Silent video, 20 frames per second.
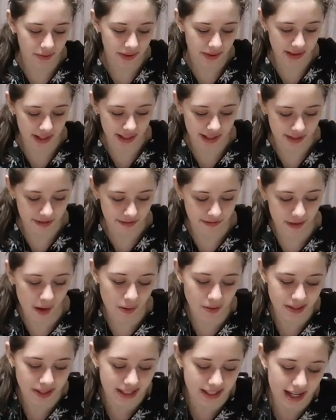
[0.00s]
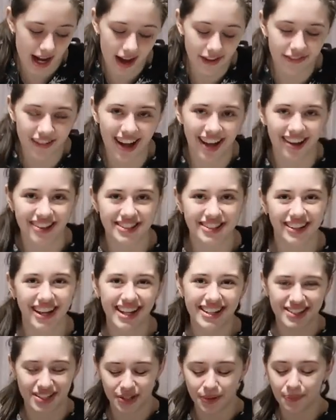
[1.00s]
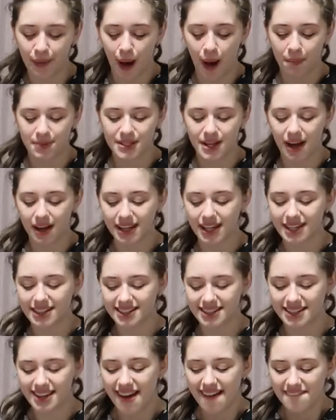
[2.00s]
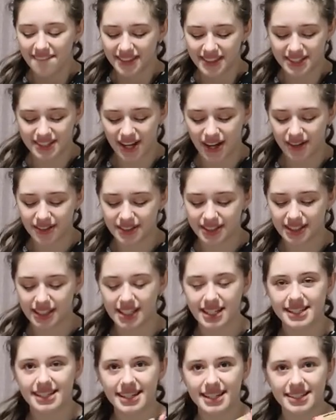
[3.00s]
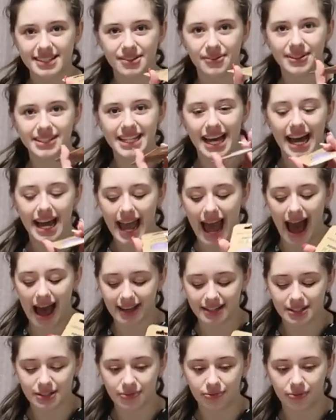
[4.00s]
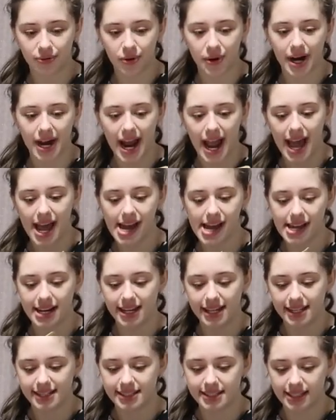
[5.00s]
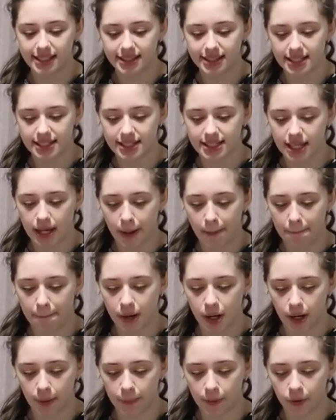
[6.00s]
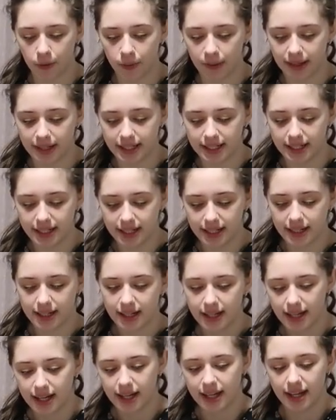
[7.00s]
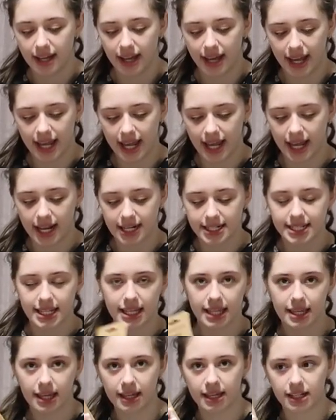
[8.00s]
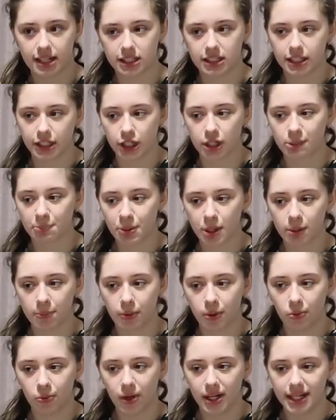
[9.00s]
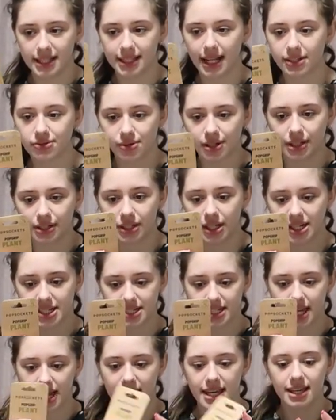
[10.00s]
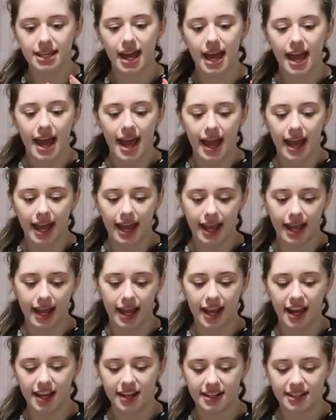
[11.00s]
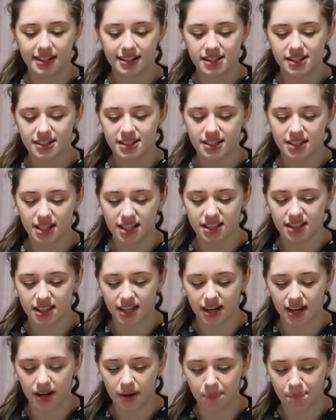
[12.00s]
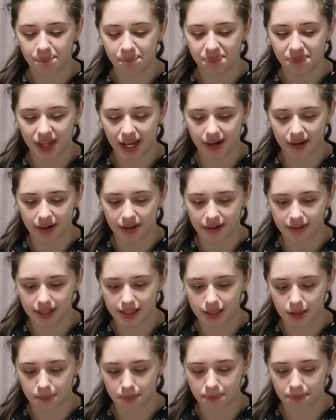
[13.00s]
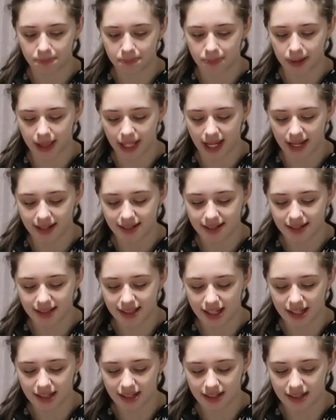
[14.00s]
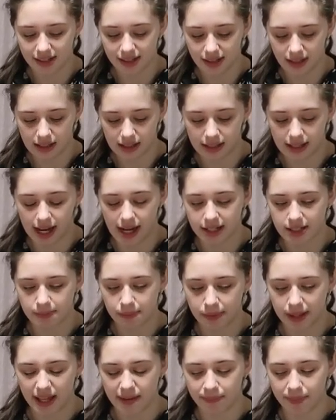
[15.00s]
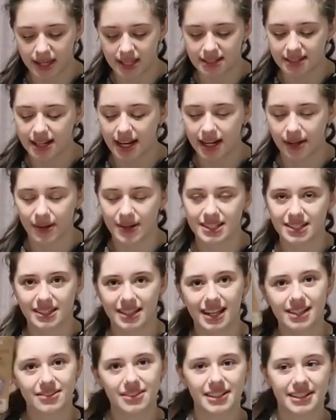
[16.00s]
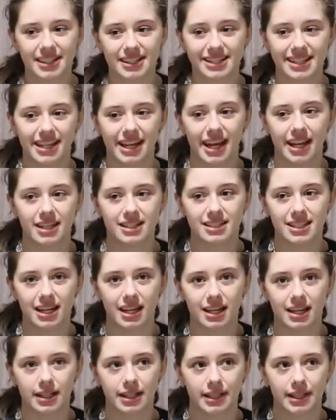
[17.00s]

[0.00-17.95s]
with like the phone stuff, I also got two pop sockets. So this is the one that I asked for, and it's like this like purple one, and it's like a clear purple one, and that's what it looks like. And this is like their, I don't know, like their plant thing. Yeah, it's plant-based. Anyway, so that's what it looks like, and it's like